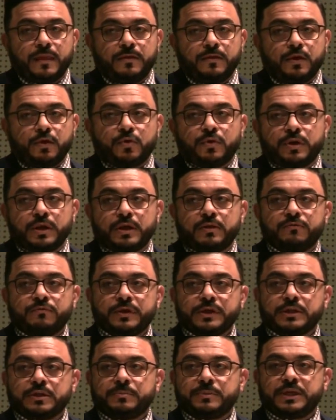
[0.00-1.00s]
they couldn't
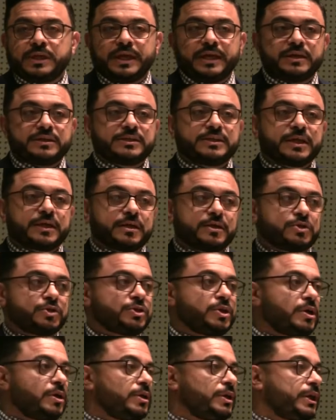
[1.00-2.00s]
convict them and they had a second
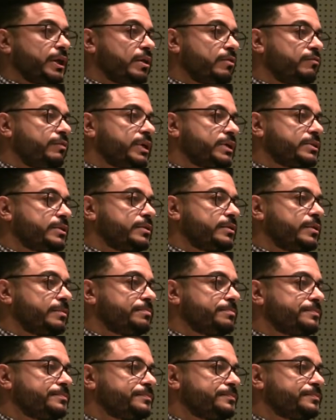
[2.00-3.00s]
shot and they convicted them.